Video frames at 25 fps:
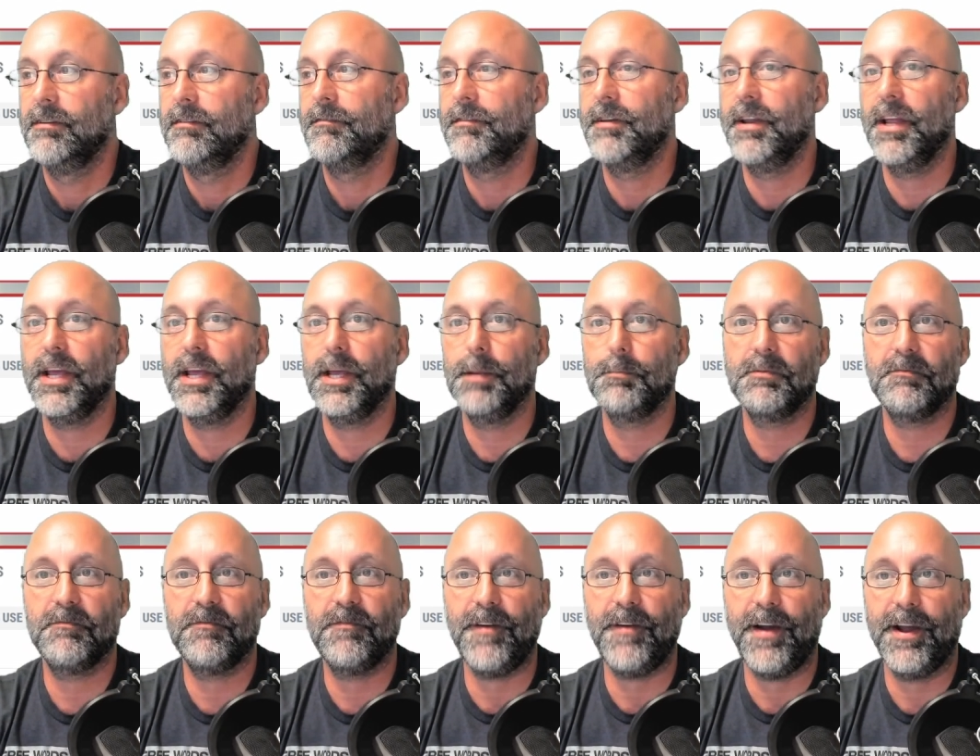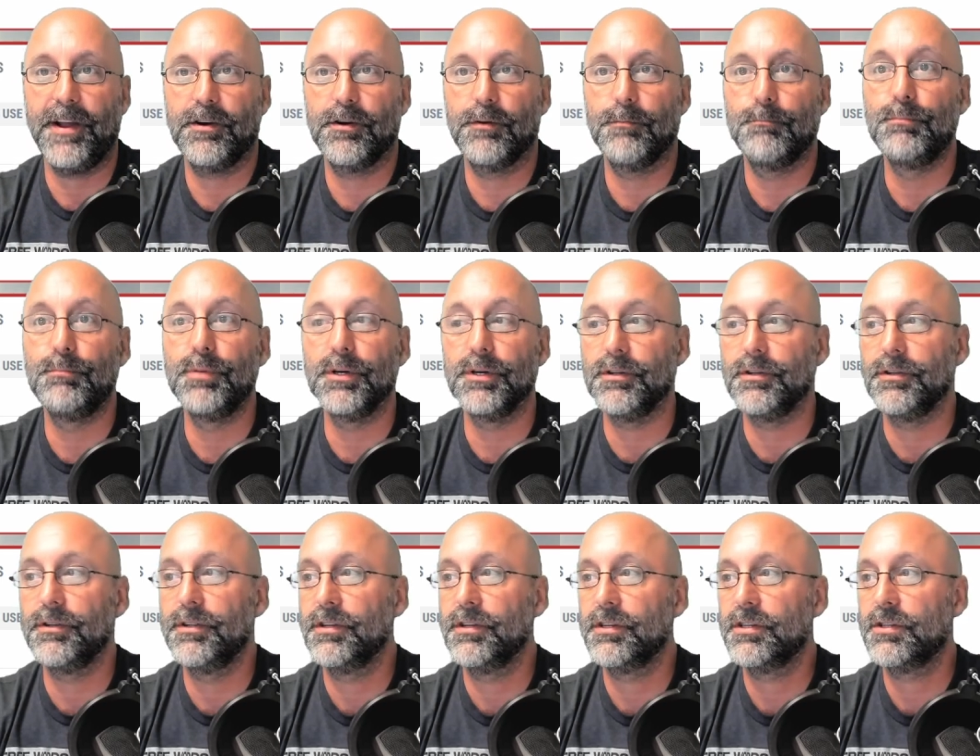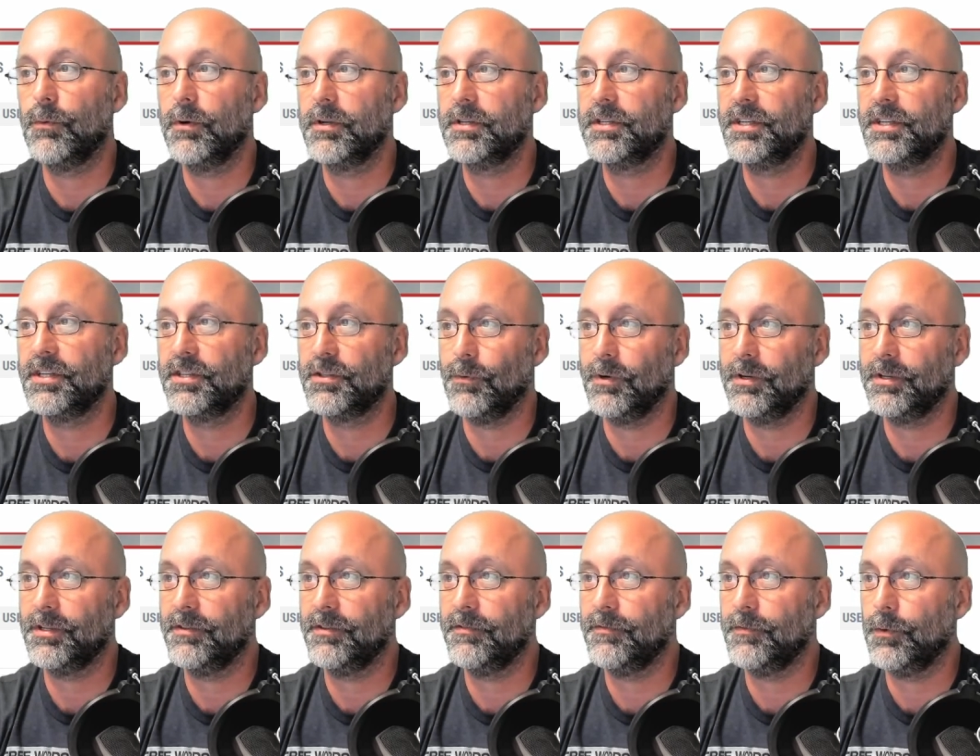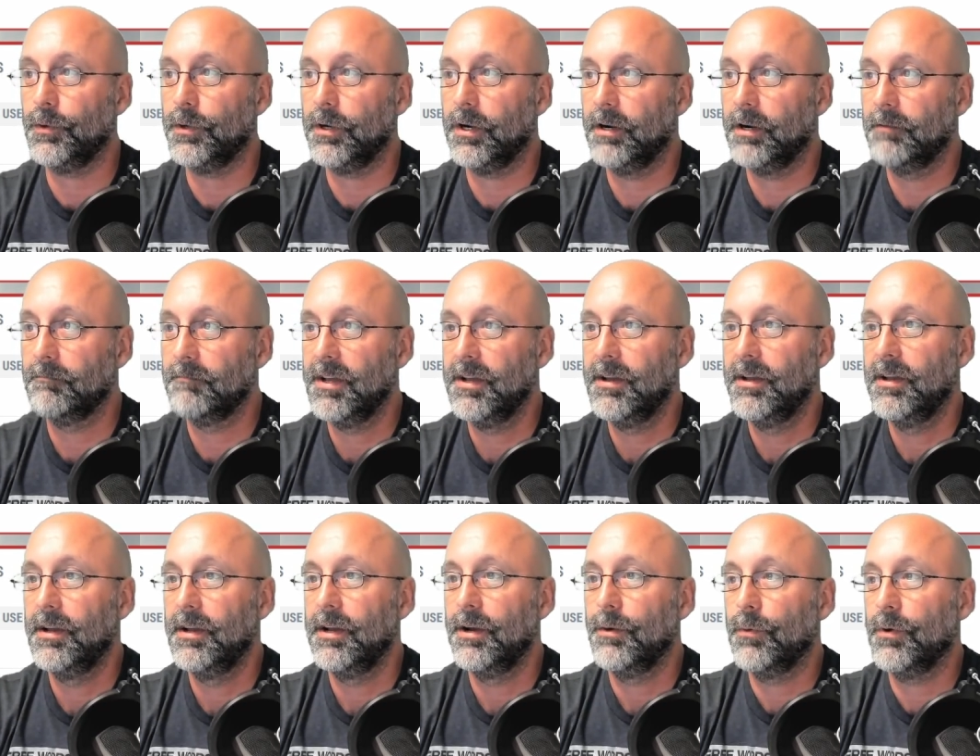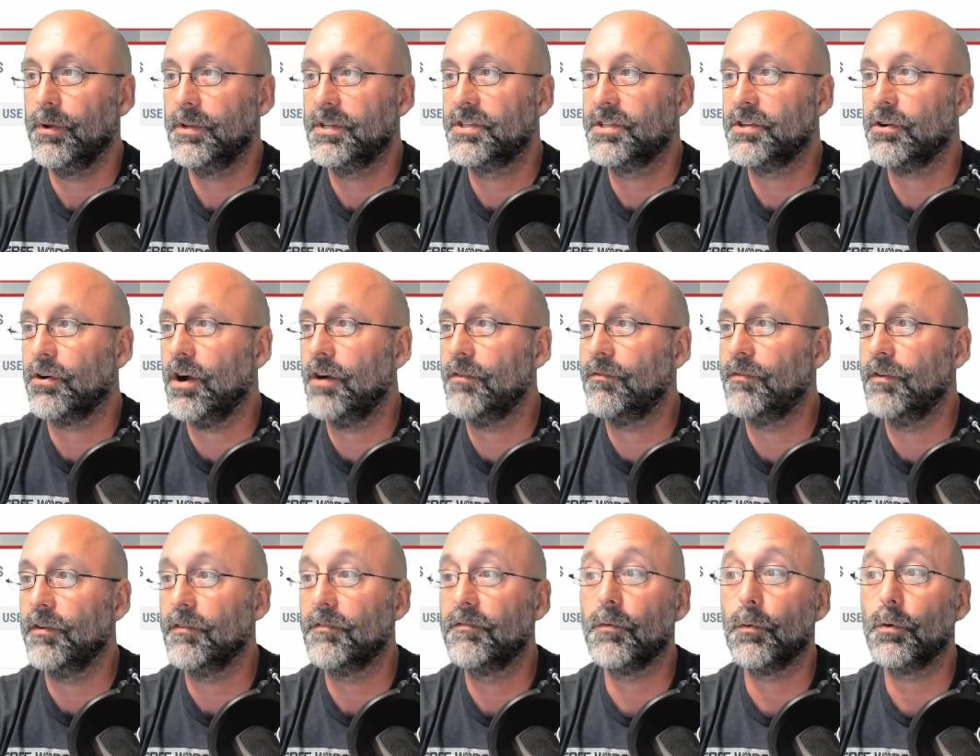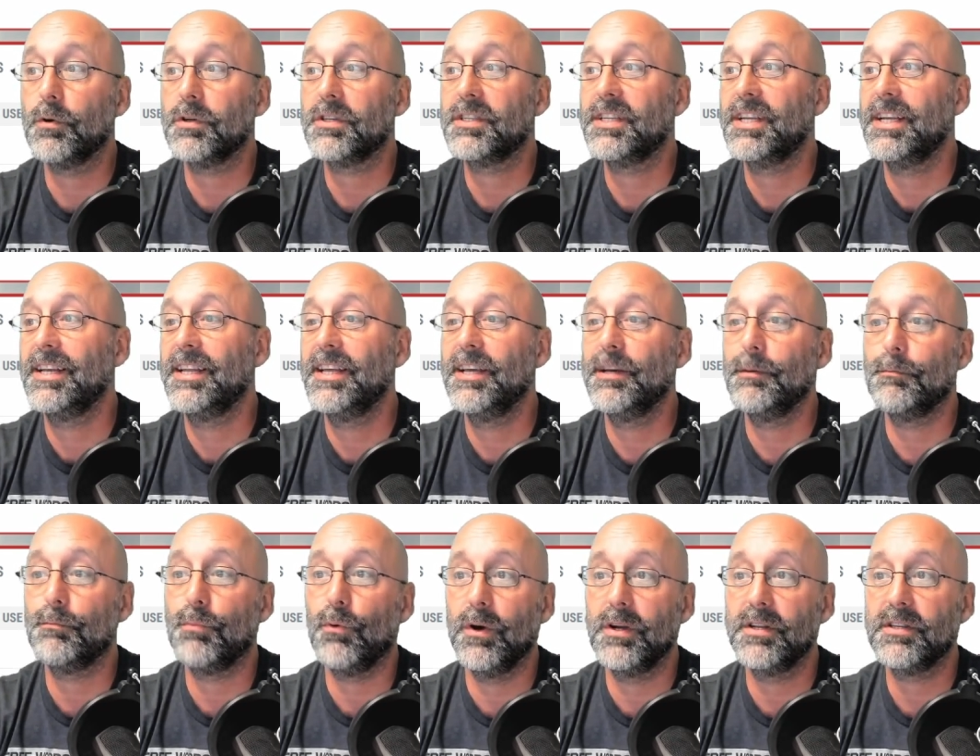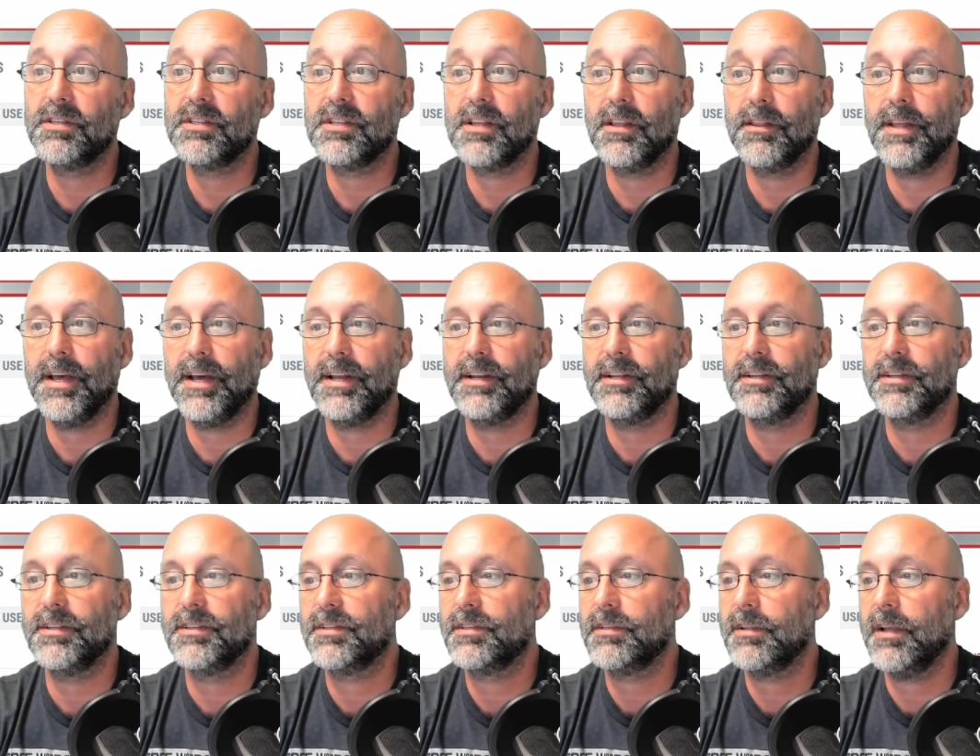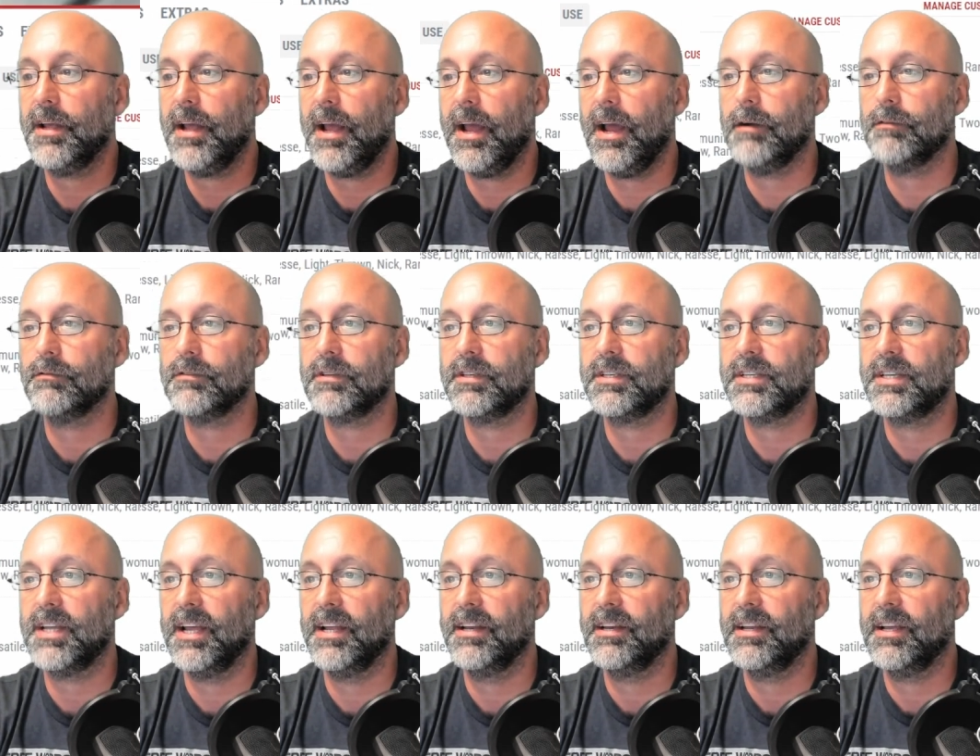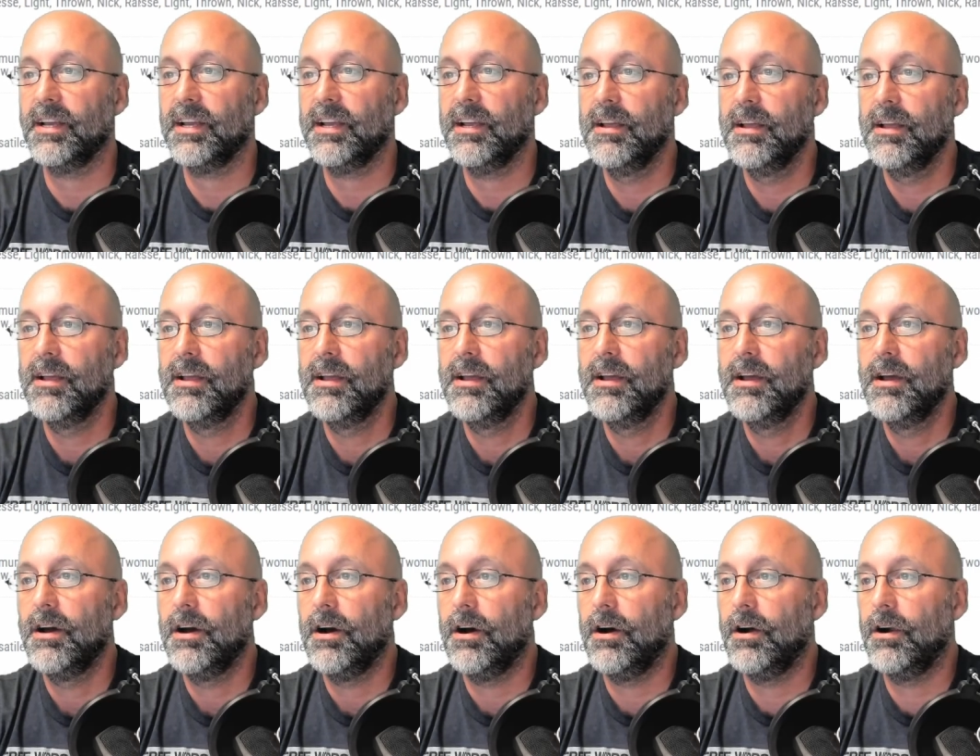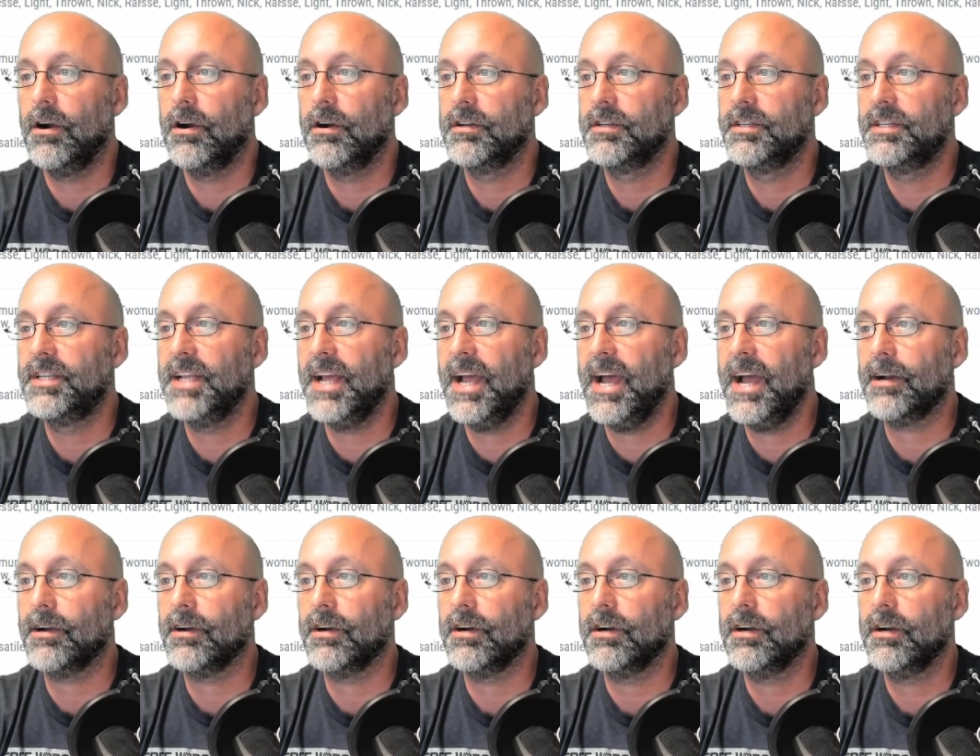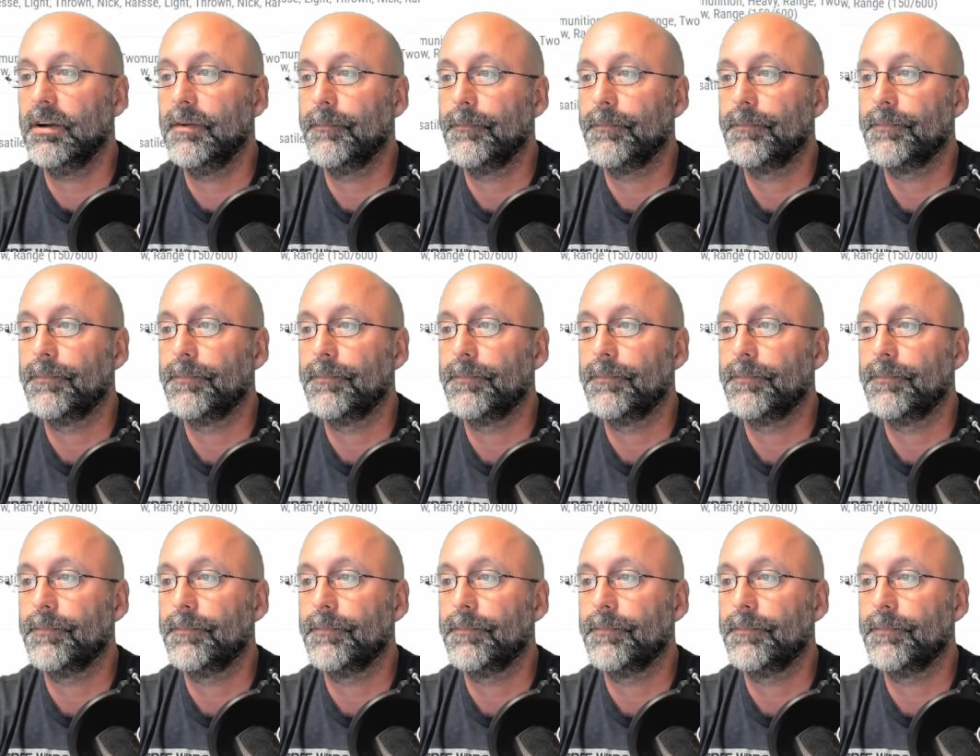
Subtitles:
named Fighter Build 2024. We start off with 14 hit points. That is outstanding. Our dagger